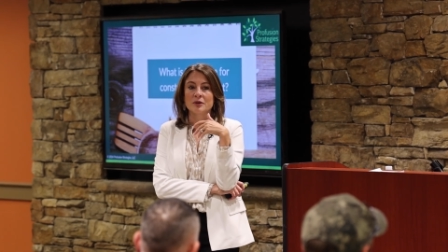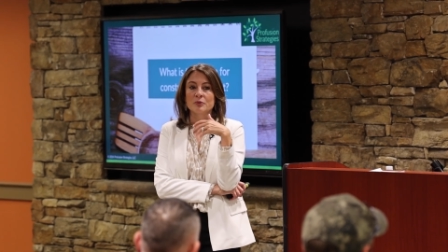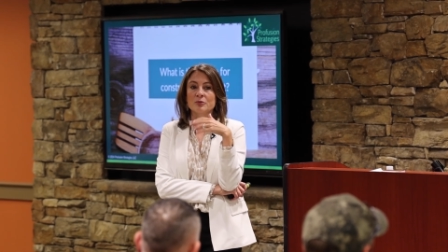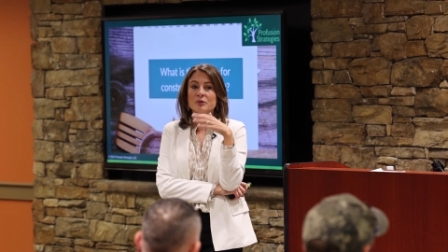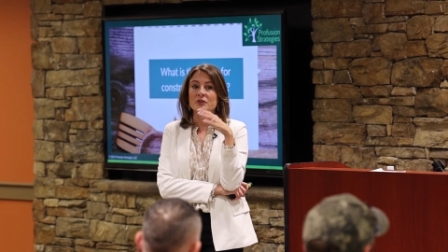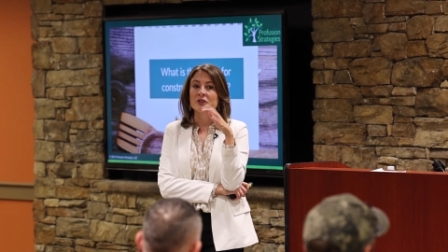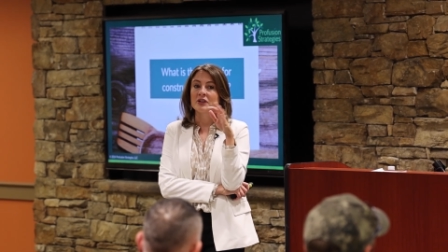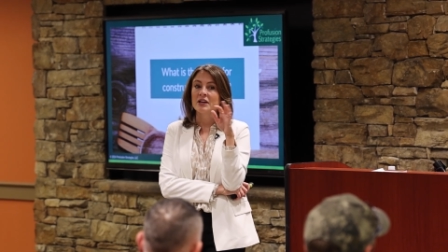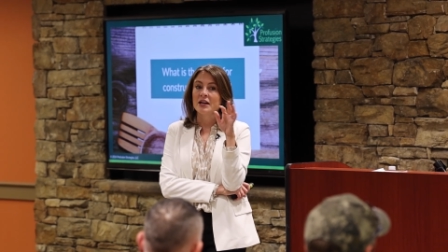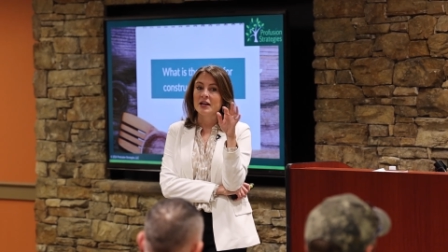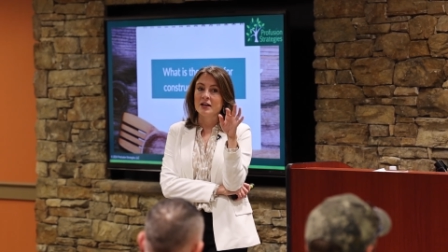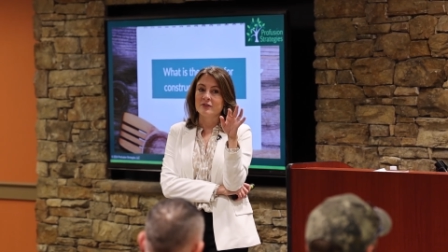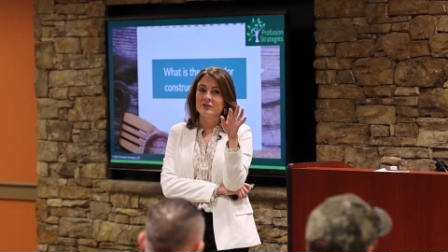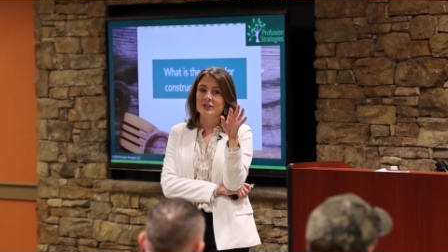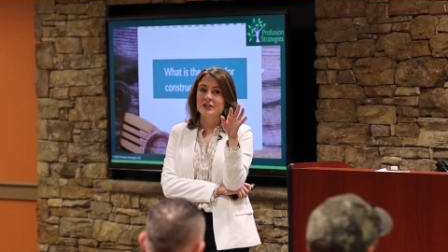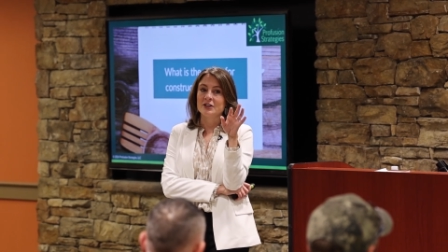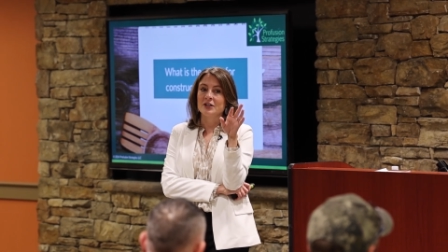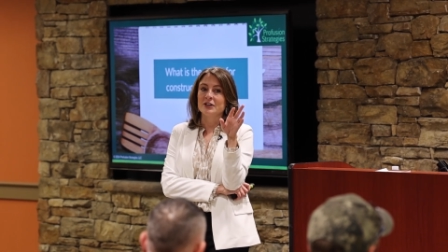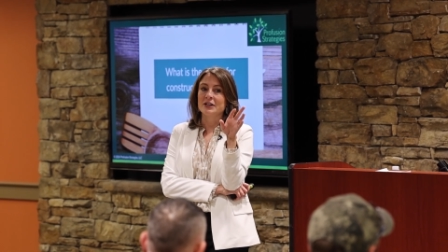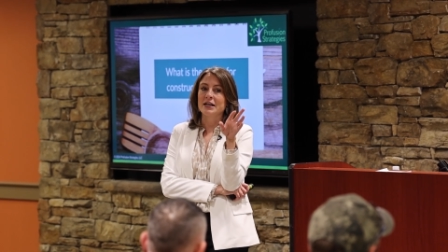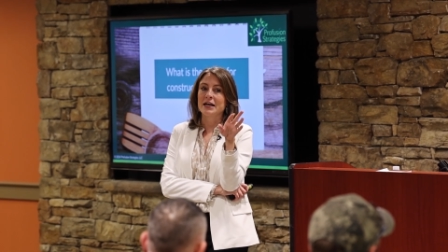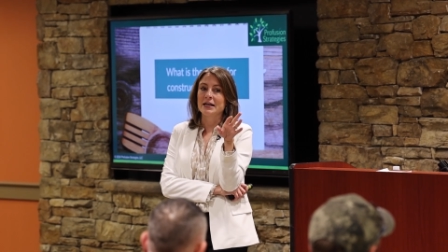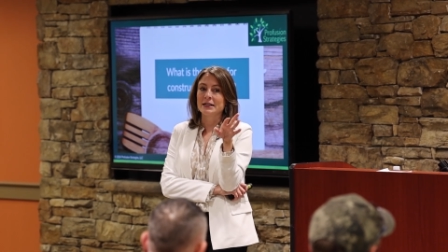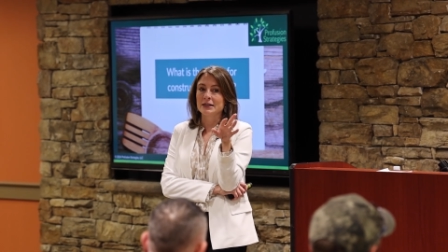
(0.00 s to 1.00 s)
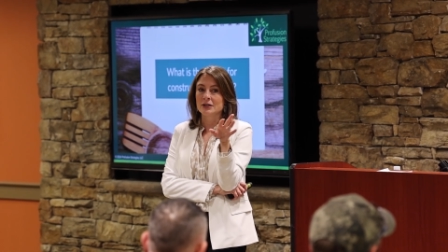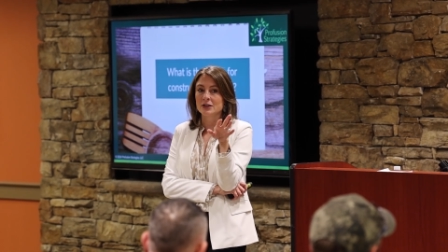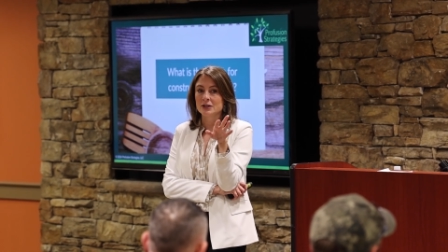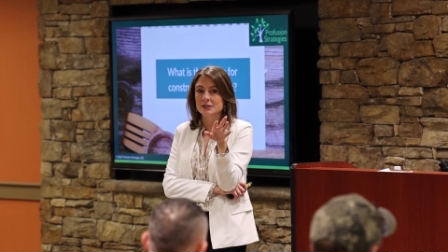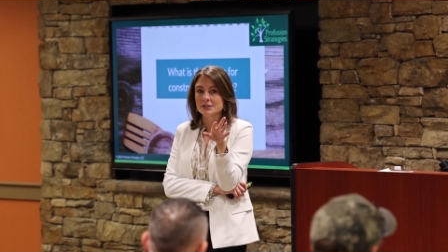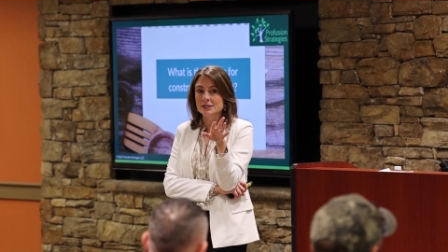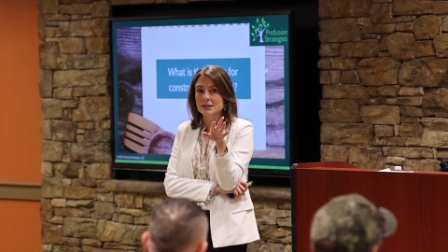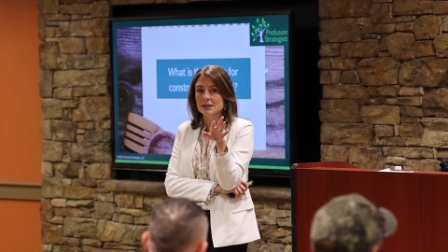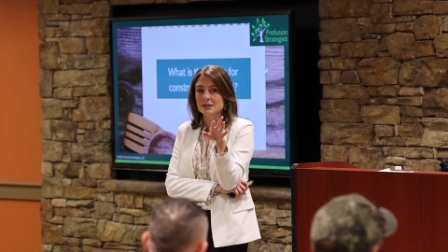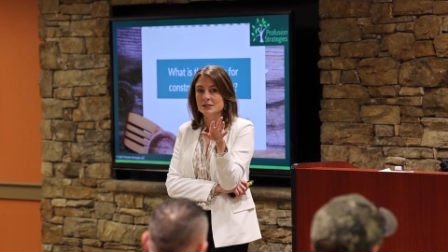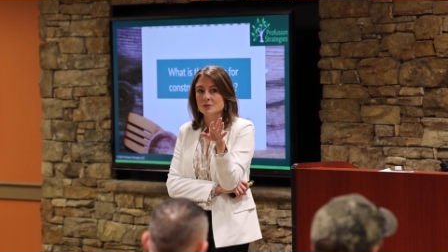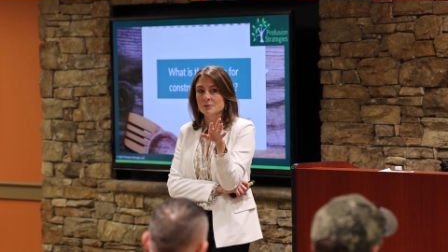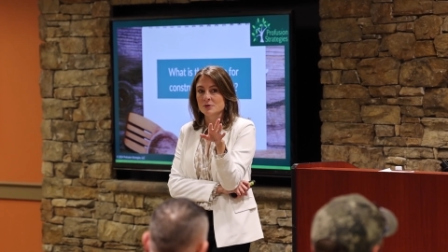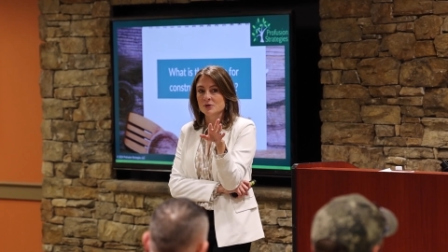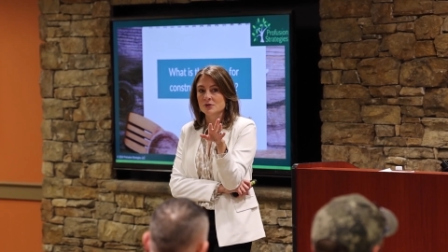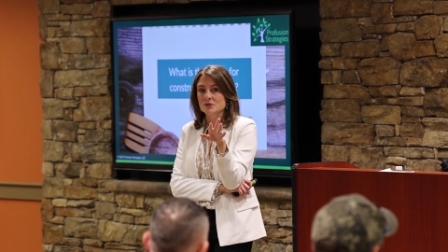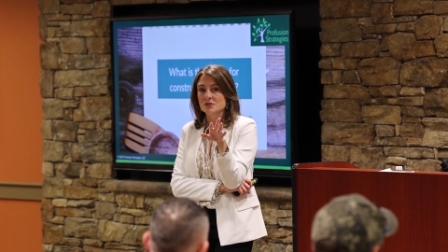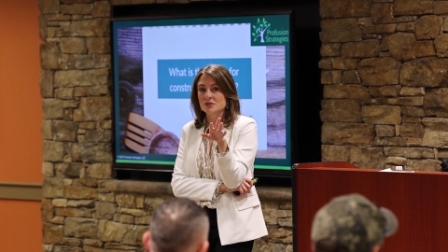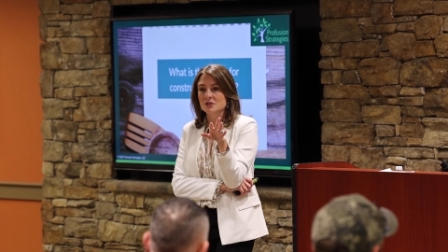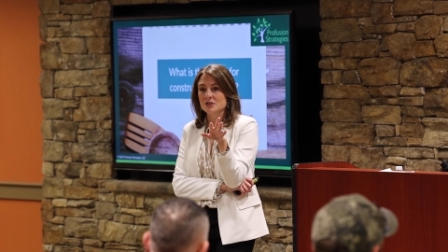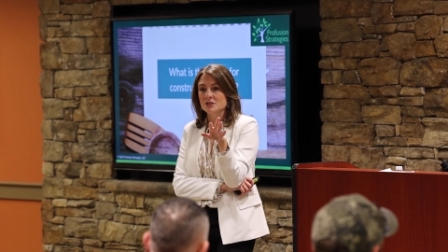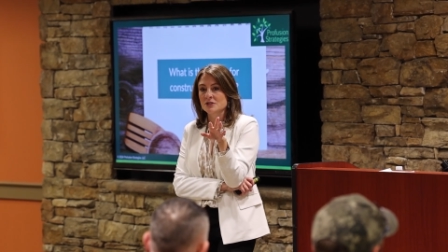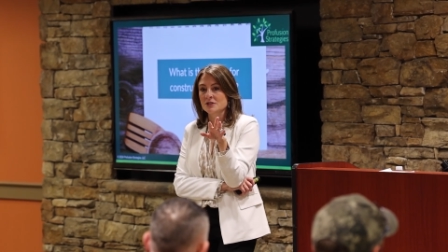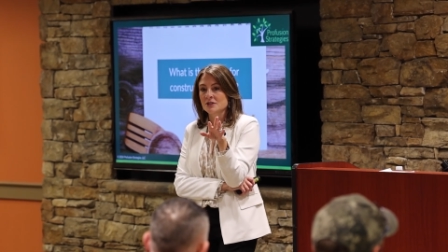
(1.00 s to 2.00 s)
a really heavy on eye contact
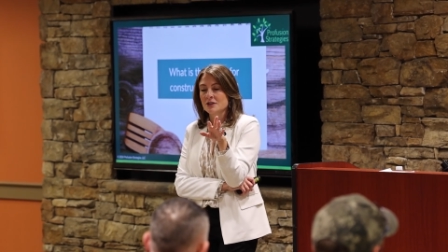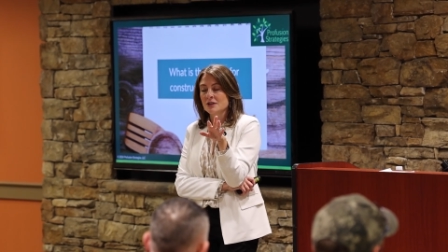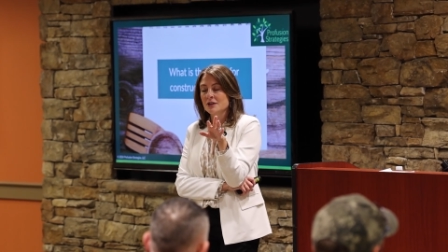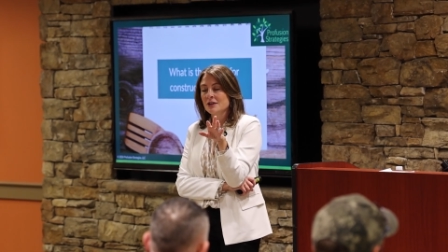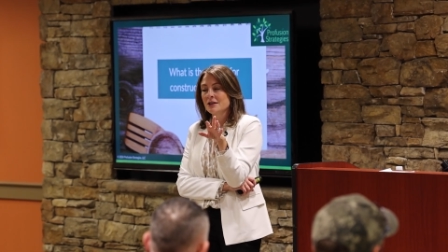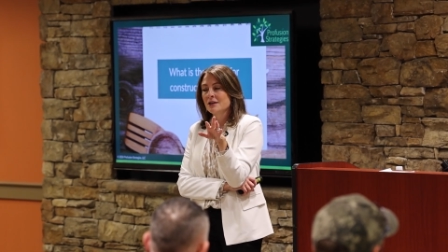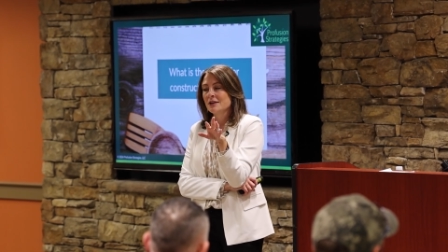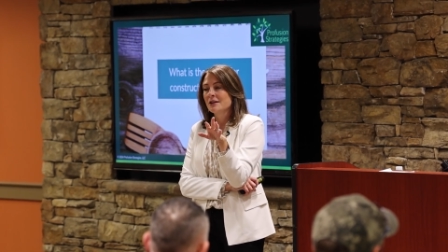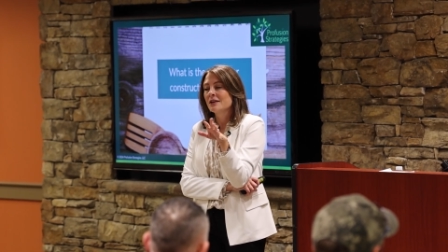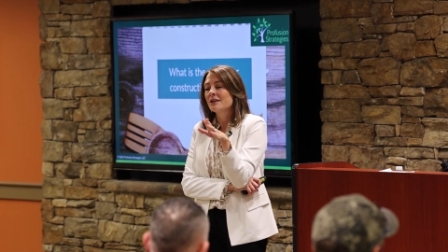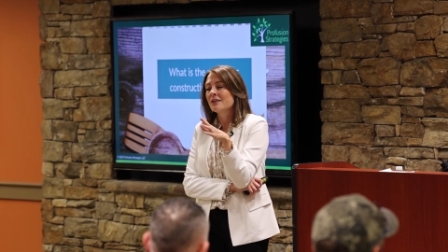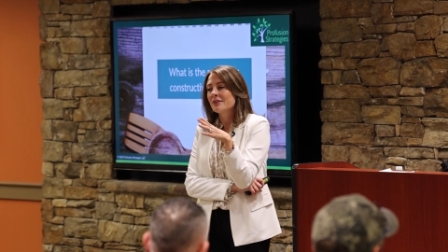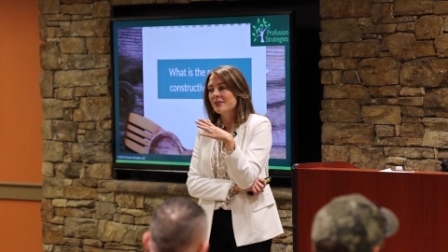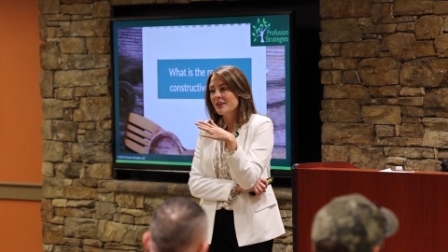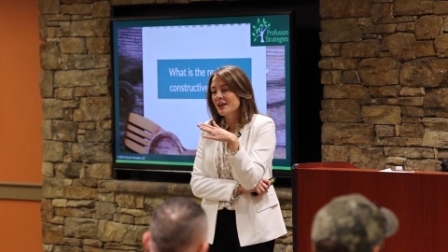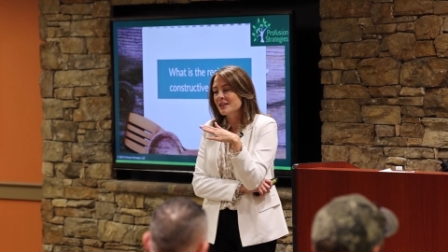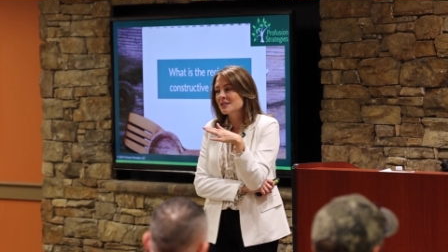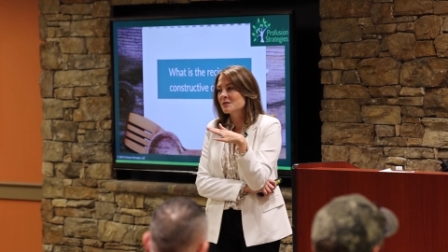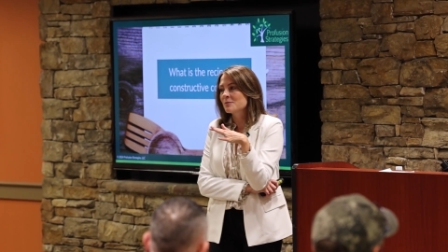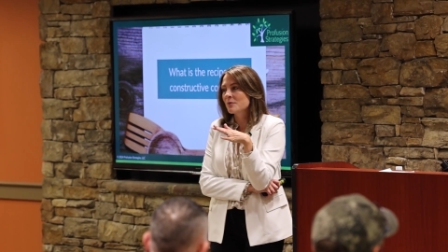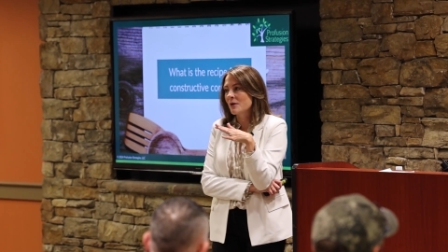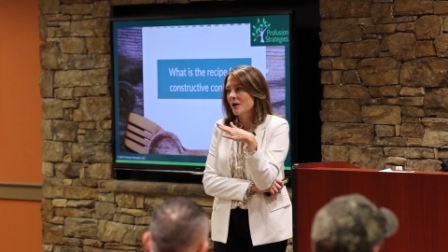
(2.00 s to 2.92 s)
person that's